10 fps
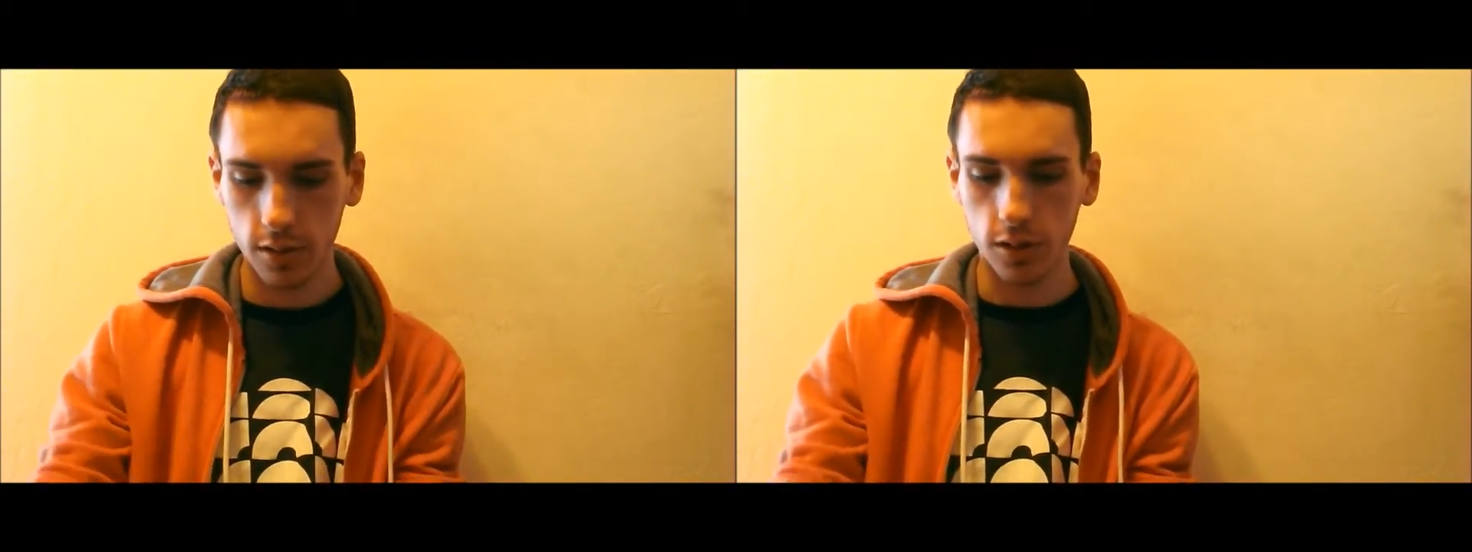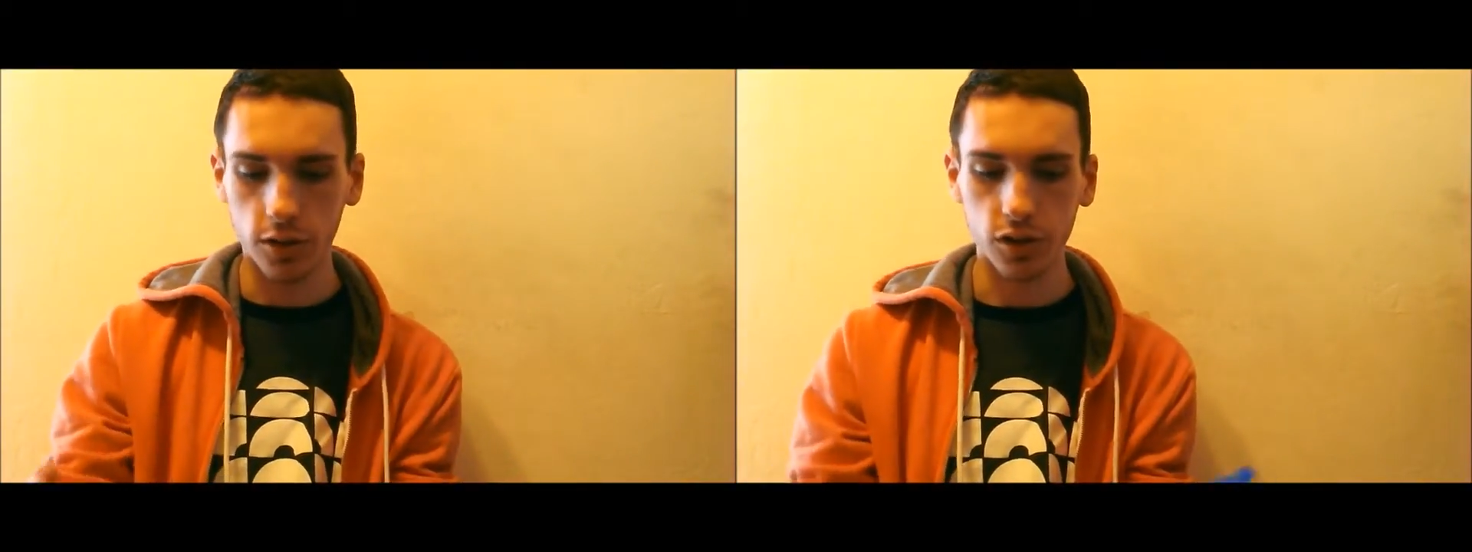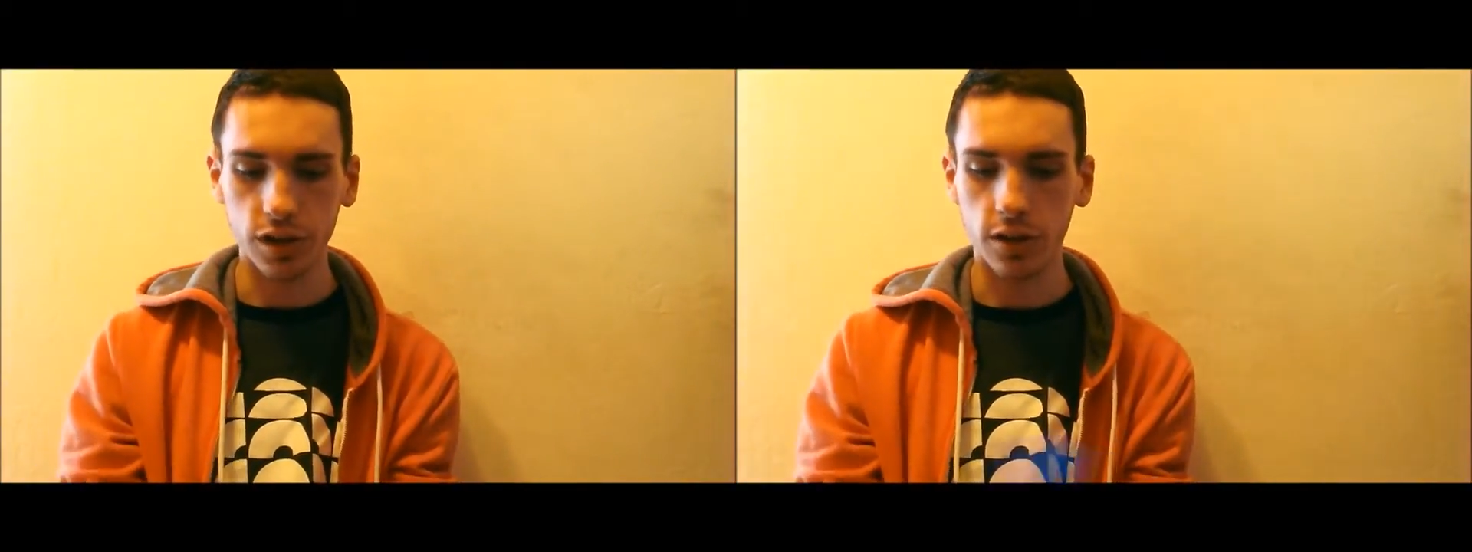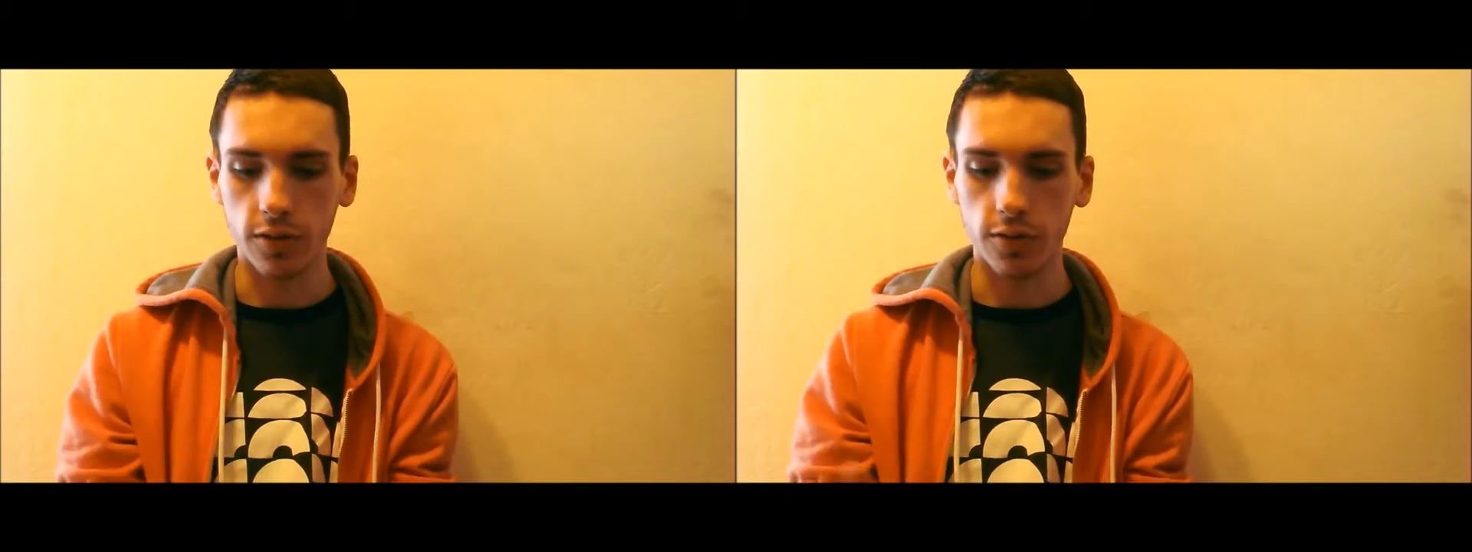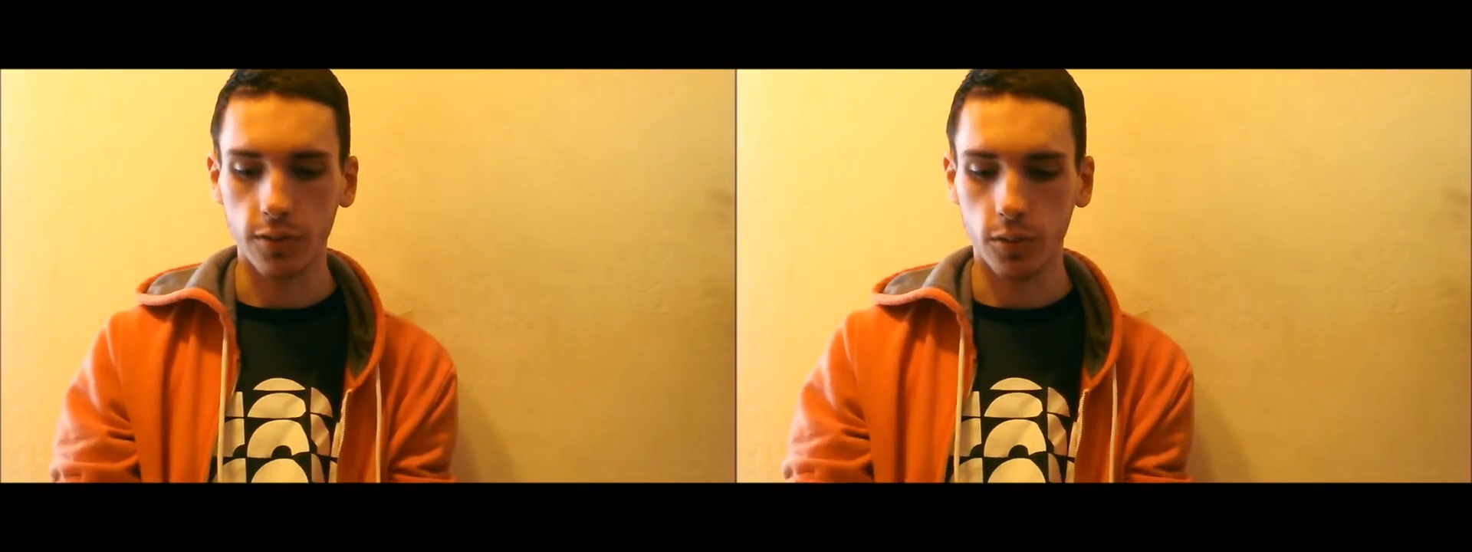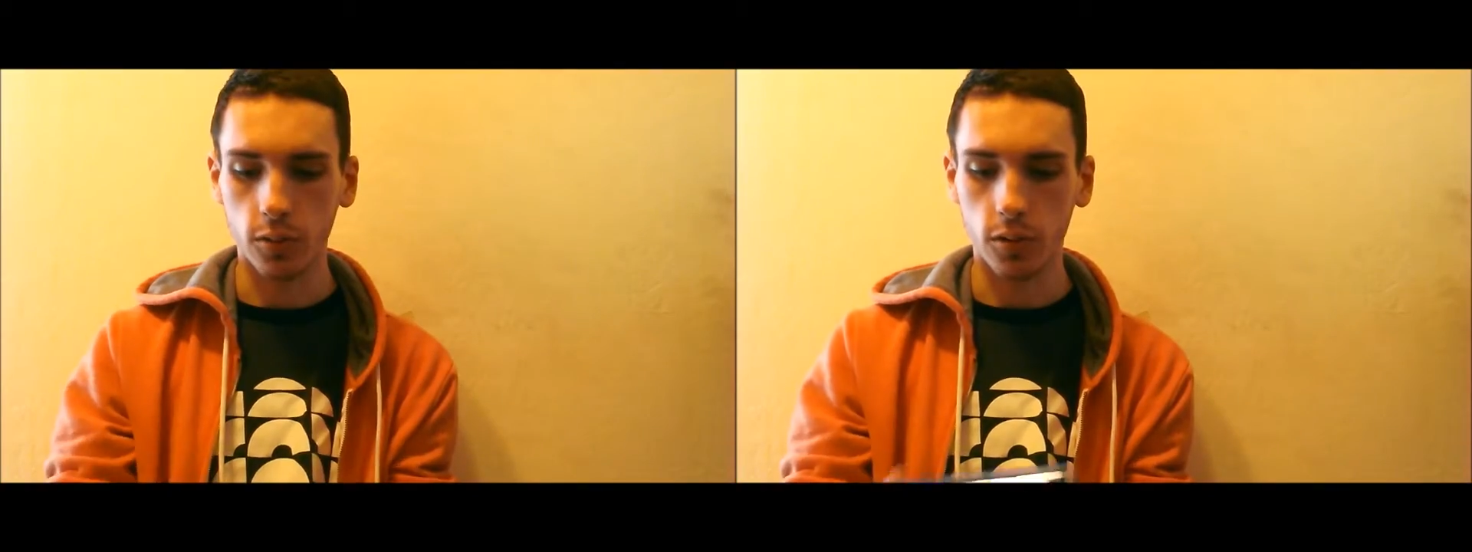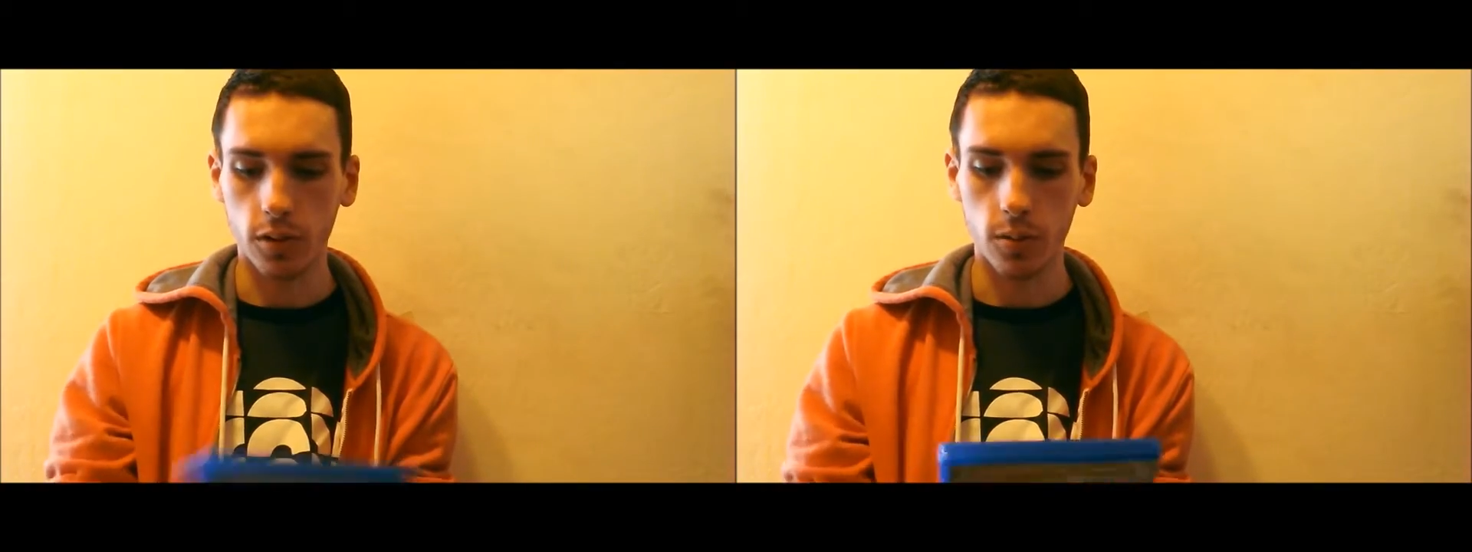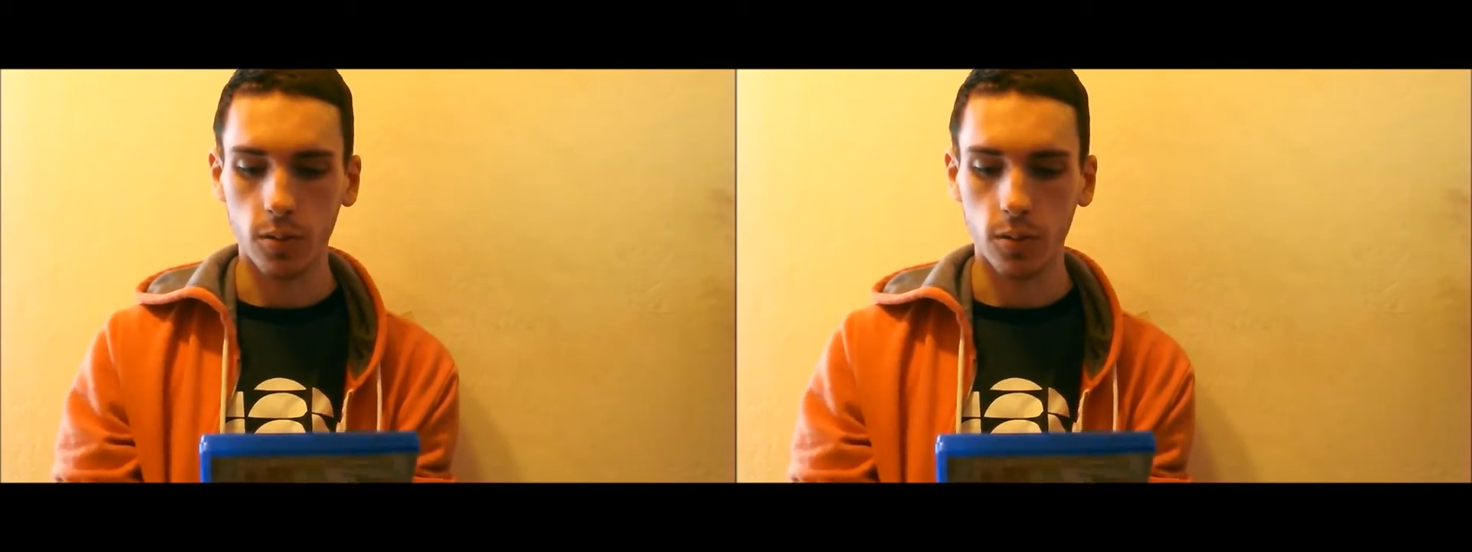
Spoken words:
on your shelf or